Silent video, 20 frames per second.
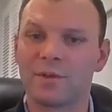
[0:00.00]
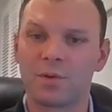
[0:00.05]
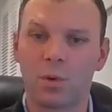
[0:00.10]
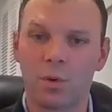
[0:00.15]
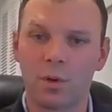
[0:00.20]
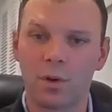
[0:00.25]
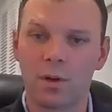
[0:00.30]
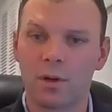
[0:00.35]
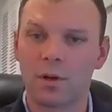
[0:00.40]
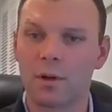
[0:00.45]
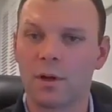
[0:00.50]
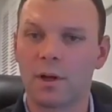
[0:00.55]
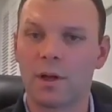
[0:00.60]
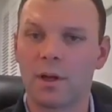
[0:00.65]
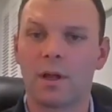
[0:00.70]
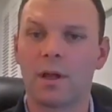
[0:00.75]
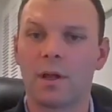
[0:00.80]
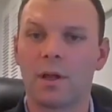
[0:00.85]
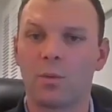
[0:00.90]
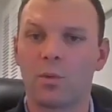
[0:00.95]
Solar
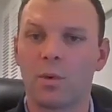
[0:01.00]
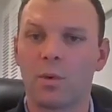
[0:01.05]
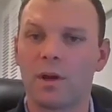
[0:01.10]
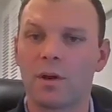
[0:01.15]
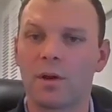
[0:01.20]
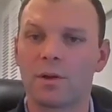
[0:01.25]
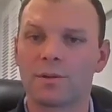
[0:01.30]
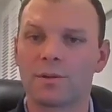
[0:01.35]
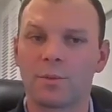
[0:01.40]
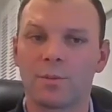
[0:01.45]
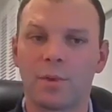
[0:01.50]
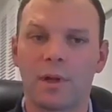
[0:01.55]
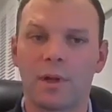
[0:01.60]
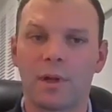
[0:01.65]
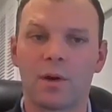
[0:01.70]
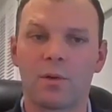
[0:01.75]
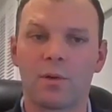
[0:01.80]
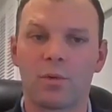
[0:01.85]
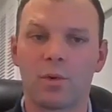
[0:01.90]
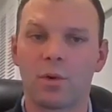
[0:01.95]
and wind also
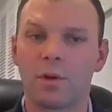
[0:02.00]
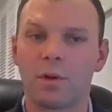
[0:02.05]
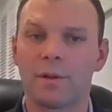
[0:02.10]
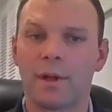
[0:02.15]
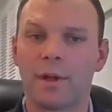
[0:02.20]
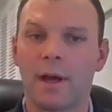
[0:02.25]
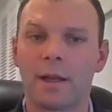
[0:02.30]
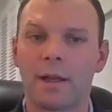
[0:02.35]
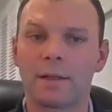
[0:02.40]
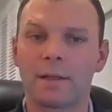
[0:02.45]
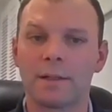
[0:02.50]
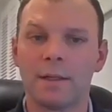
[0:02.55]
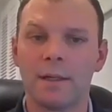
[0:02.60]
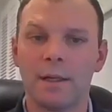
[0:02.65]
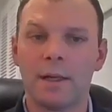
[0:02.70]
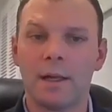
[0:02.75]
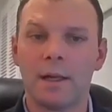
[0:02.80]
play a role in that.